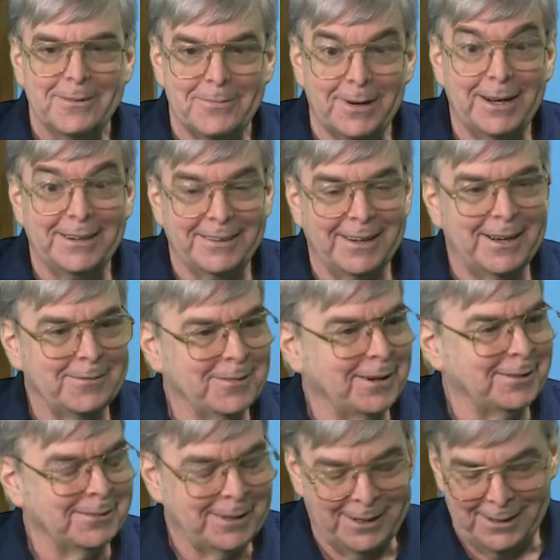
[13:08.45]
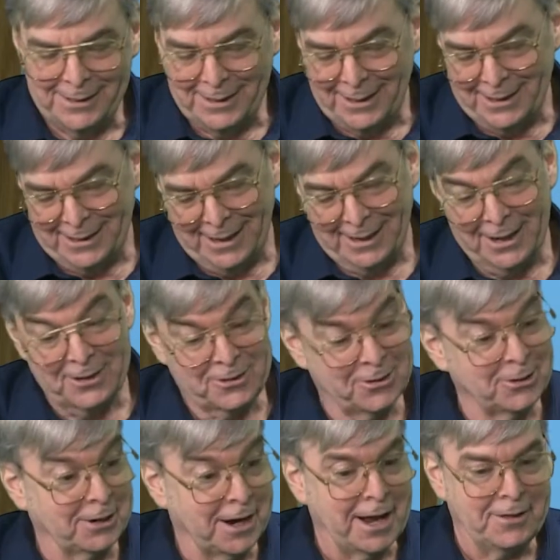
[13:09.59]
but I guess
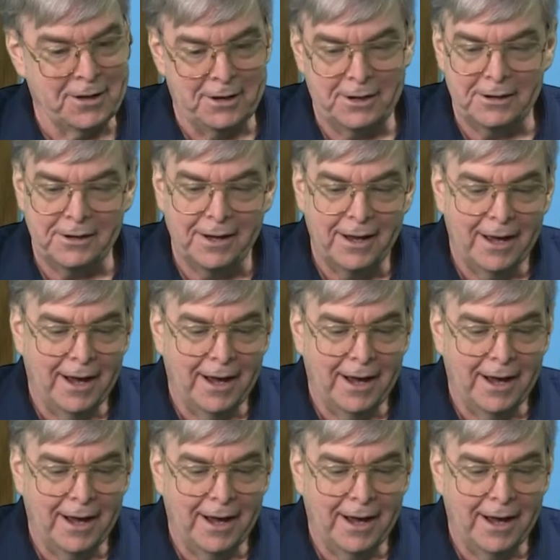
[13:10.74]
you're glad they didn't.